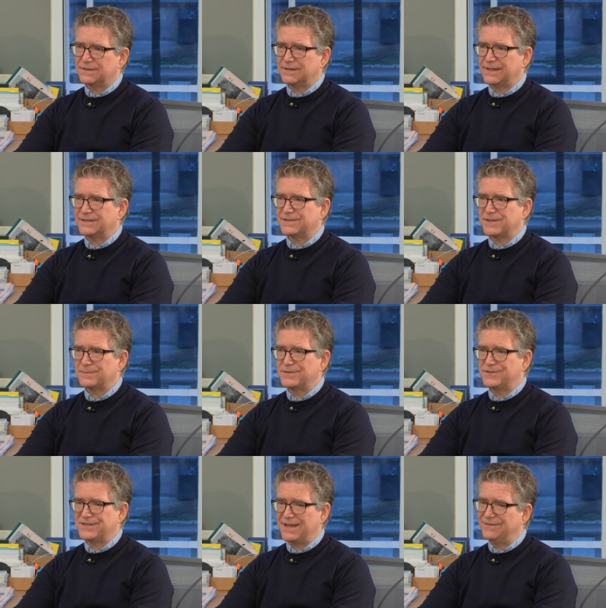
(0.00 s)
I guess it's
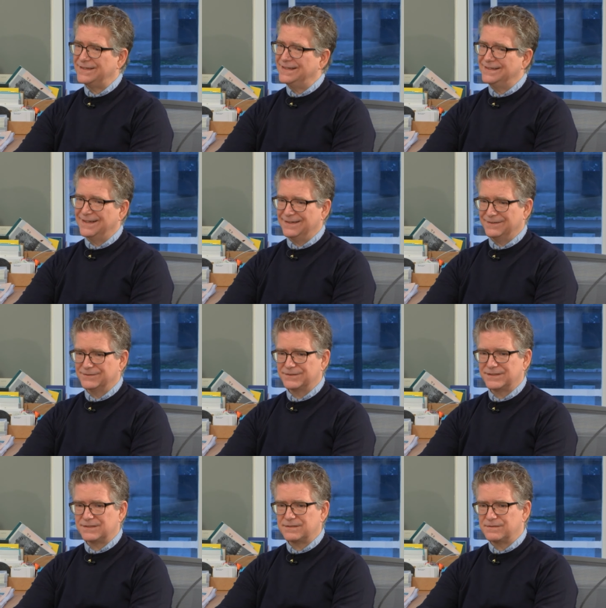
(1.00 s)
almost 70 now, since